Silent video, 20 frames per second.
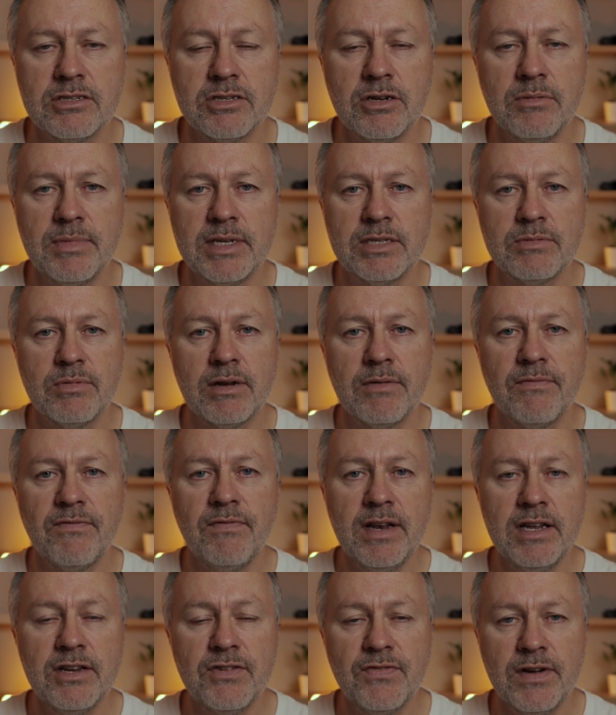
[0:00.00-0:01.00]
so it means when I'm
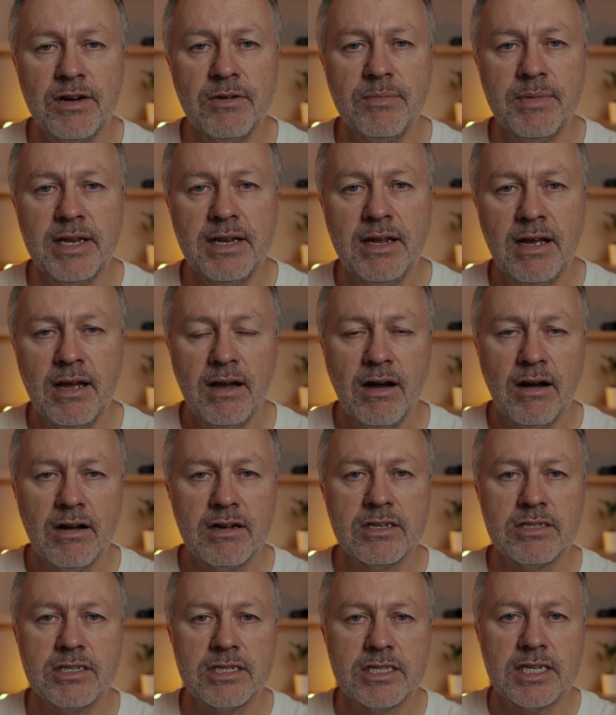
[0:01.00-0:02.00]
finished filming I
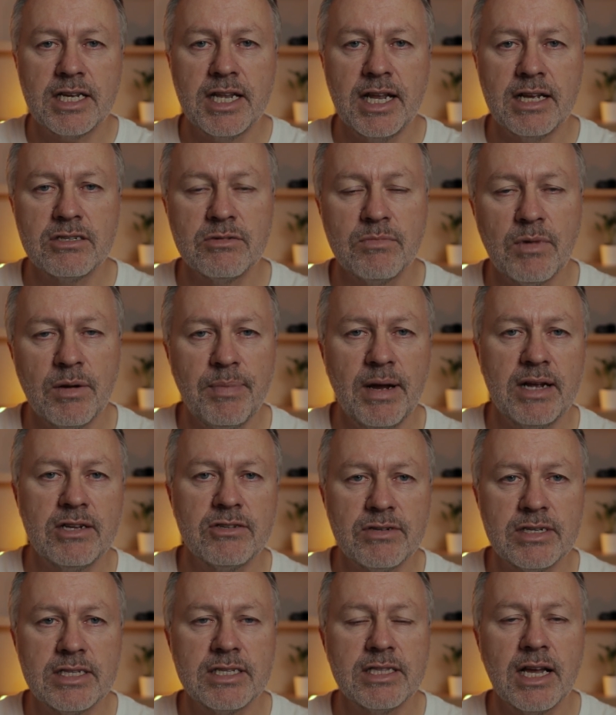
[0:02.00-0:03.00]
can just connect all my
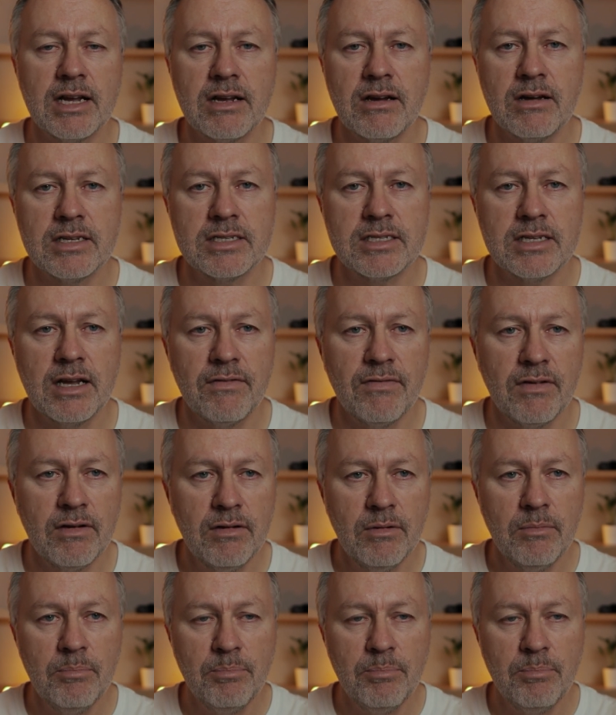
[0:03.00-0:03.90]
batteries and that kind of stuff.